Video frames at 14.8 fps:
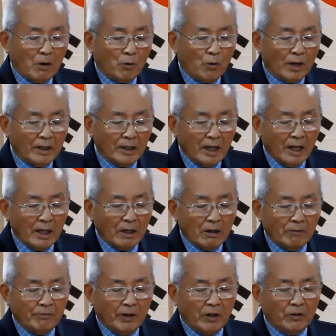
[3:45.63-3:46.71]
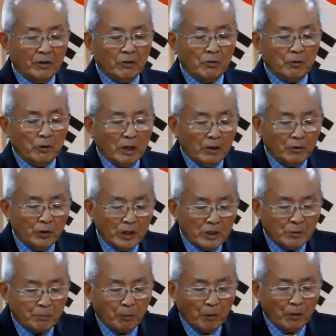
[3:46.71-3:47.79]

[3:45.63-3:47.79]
One day, a very rich